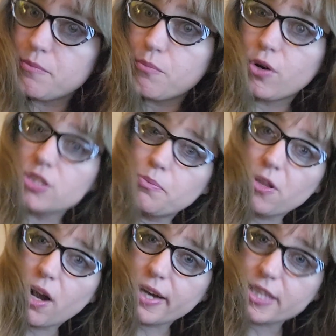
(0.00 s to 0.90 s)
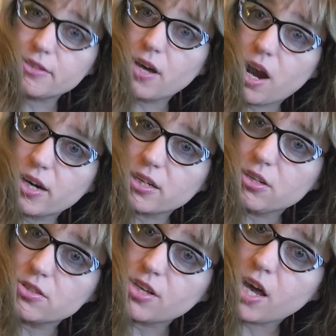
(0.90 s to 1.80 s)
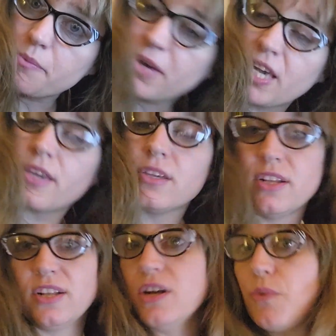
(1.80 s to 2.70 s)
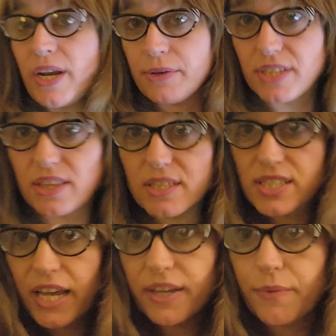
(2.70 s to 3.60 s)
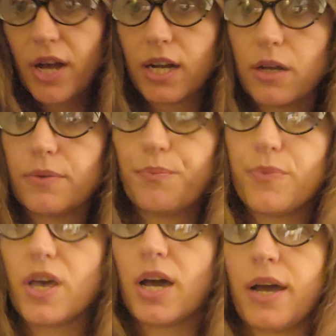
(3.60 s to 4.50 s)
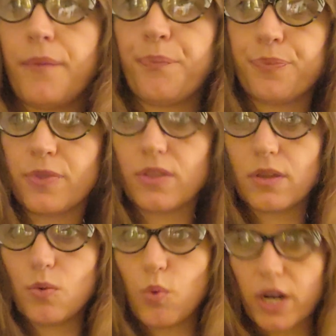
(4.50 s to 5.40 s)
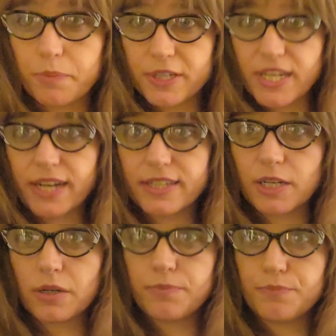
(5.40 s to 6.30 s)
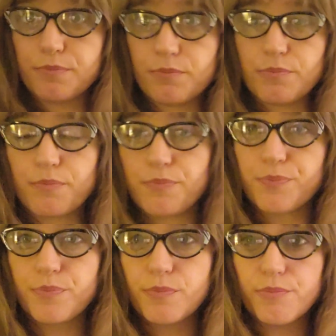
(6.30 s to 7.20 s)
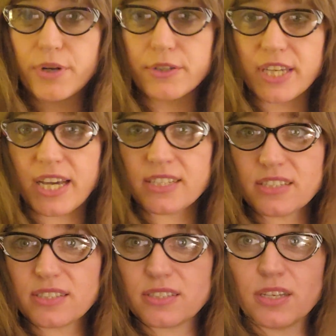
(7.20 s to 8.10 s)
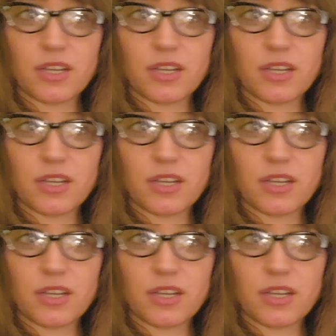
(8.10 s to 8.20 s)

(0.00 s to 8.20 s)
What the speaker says: multiple articles on me when I was at the Standing Rock water protector protests.